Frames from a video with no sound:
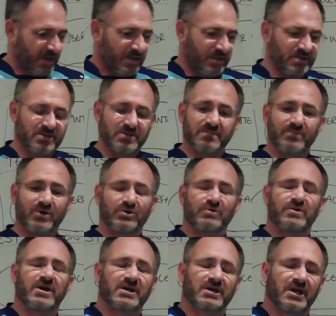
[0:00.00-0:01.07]
This is a model
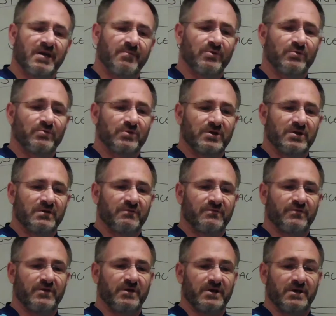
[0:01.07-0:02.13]
that I came up with
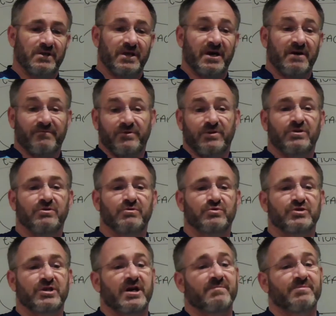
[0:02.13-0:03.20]
and that I've
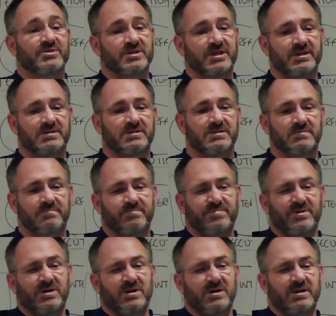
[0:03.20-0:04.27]
used, that I presented
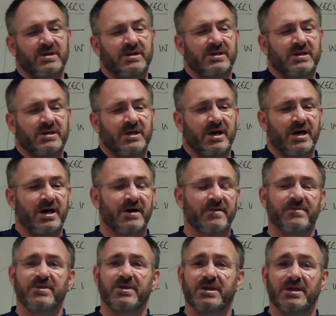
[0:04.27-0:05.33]
partly
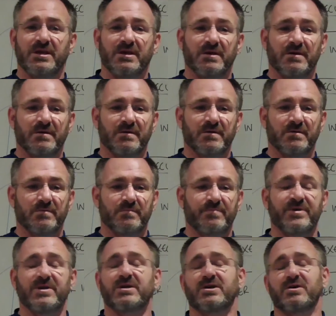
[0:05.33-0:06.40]
at the
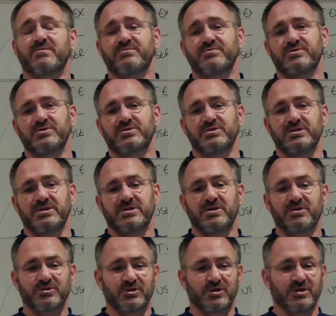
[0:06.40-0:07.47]
peer conference in
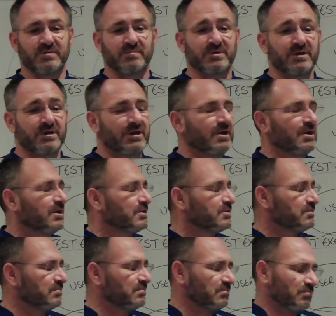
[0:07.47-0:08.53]
Nottingham.
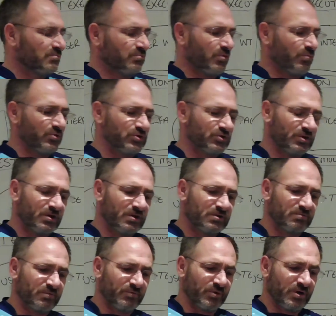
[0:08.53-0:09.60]
So what I
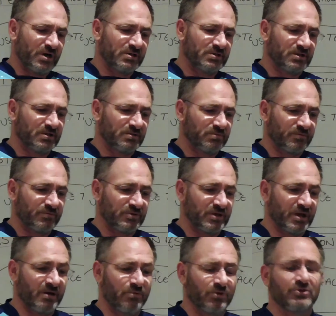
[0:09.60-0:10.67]
started with is
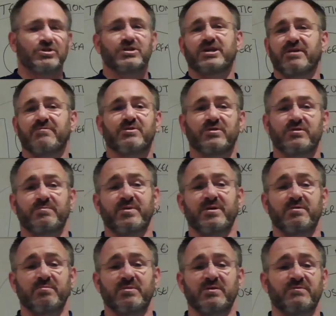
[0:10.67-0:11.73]
I wanted to get rid of the
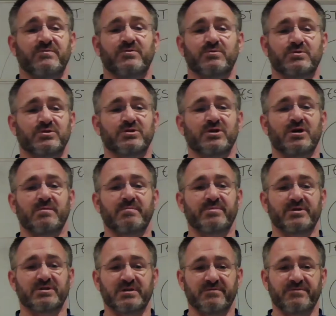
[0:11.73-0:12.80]
pyramid full stop,
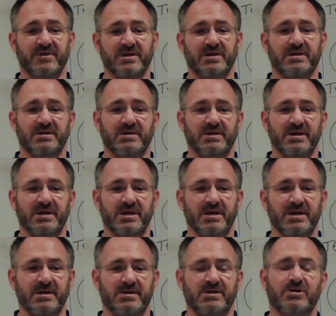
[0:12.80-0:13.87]
because I think
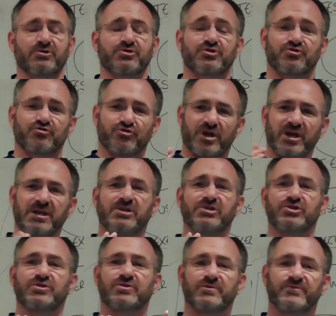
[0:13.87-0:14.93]
it
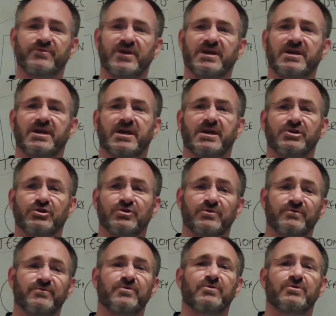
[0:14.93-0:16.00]
constrains your thinking and your
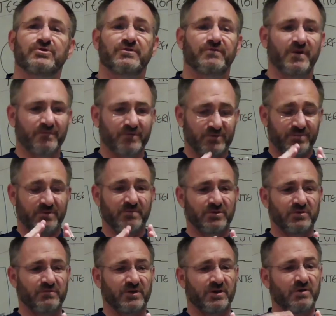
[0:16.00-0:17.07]
thoughts. If you have this pyramid,
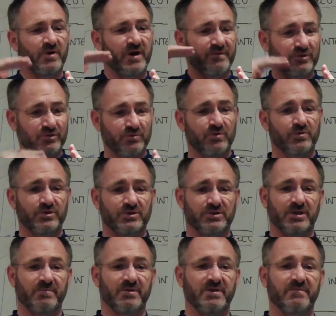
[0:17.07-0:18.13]
you think, oh, I have to do all this
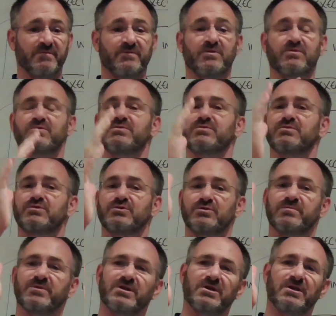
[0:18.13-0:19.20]
down here. If I've got too
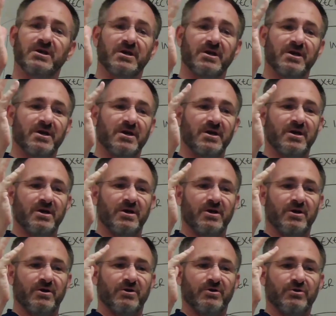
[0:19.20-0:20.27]
many
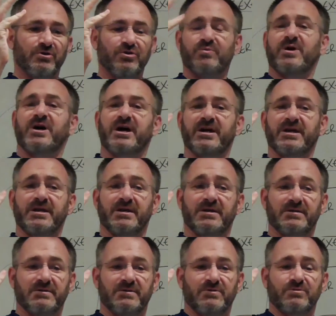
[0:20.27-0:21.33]
UI
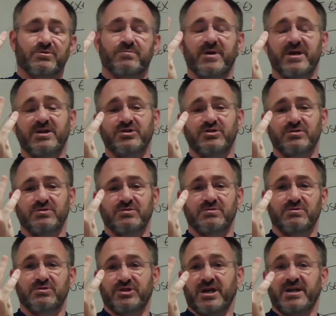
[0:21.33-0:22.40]

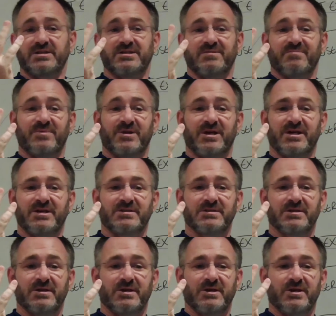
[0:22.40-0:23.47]
automation checks in place,
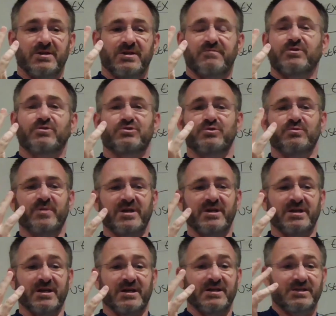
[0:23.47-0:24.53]
then I've got too
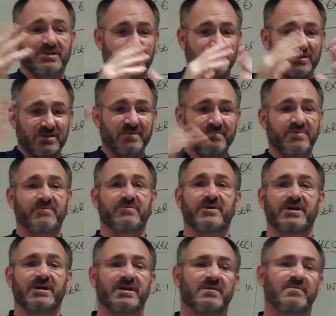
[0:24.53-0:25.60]
many. I need to
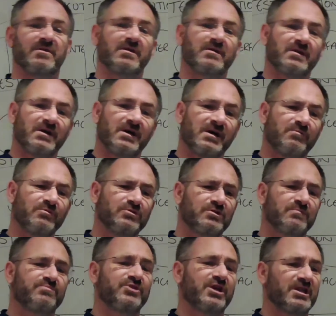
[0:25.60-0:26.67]
simplify it. And I wanted
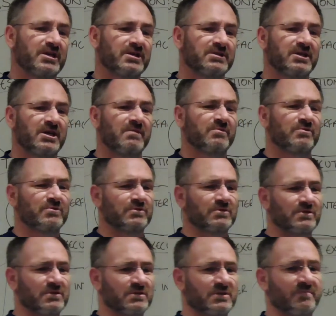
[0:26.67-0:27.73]
to break that down. I wanted
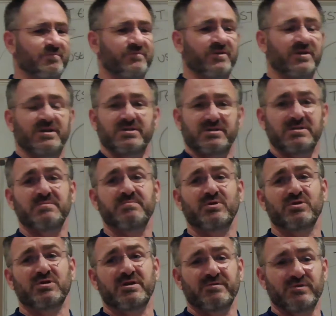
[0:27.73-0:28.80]
to simplify this. This
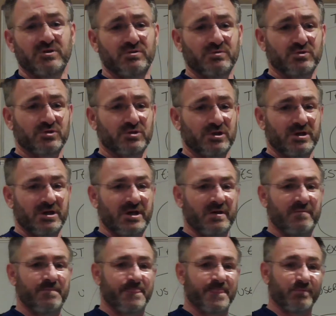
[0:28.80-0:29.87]
model I've used
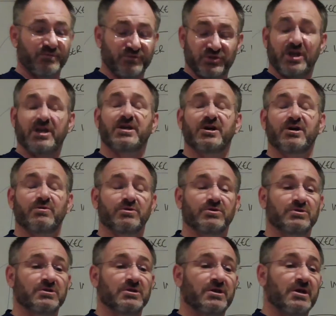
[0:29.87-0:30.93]
with
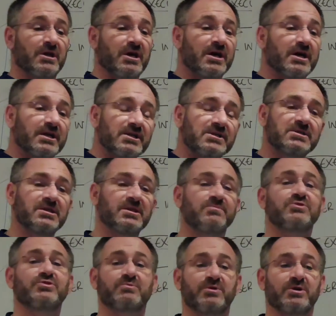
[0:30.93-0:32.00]
stakeholders, and it
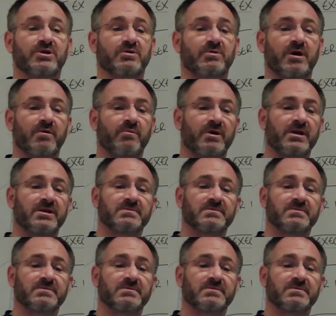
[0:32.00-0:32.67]
seems to work quite well.